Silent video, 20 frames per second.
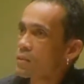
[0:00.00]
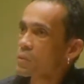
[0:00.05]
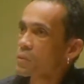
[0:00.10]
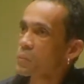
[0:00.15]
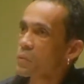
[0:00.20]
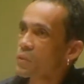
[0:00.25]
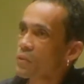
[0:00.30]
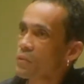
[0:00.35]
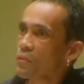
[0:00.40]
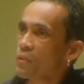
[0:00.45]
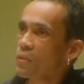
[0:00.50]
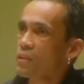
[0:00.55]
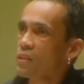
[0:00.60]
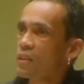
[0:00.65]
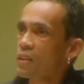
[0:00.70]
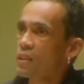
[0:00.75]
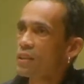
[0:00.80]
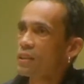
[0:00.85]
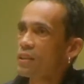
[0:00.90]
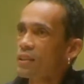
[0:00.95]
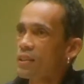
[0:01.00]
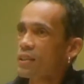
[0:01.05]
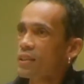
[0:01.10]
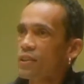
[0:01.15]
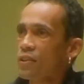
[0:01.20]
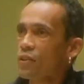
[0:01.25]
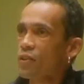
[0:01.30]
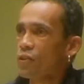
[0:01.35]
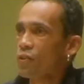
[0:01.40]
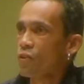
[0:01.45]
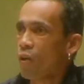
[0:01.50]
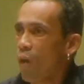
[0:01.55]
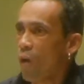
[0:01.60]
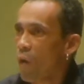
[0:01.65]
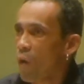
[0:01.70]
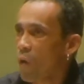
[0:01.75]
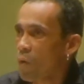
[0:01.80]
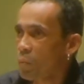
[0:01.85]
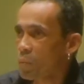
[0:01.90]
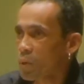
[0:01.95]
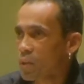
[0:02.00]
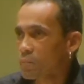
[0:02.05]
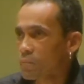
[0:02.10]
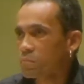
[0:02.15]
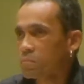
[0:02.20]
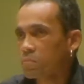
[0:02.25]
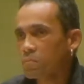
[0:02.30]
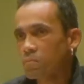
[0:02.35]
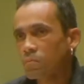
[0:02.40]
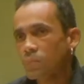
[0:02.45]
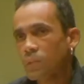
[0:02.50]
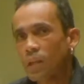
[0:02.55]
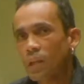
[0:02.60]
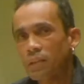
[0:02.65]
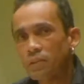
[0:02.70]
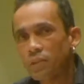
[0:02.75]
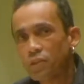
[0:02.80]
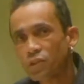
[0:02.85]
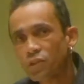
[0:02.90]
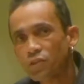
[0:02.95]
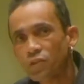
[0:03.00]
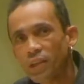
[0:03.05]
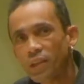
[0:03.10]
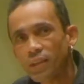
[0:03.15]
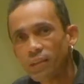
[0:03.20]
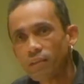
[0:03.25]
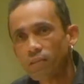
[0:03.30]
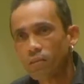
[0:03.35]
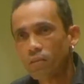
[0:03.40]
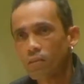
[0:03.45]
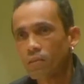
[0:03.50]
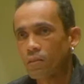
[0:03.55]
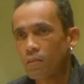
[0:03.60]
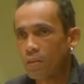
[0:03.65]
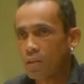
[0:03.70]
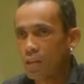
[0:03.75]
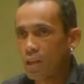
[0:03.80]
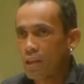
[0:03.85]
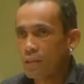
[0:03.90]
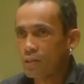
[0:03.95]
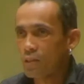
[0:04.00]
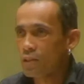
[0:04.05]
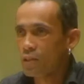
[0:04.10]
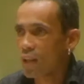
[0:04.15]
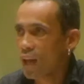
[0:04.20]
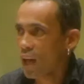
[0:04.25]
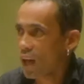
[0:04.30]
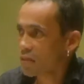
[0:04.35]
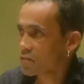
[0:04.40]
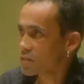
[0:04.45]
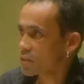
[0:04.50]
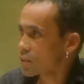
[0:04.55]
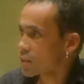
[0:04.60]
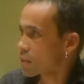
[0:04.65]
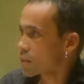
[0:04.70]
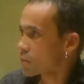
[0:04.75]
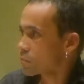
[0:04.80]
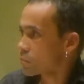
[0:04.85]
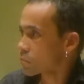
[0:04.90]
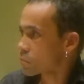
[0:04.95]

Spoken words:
with hope and the strength and the laughter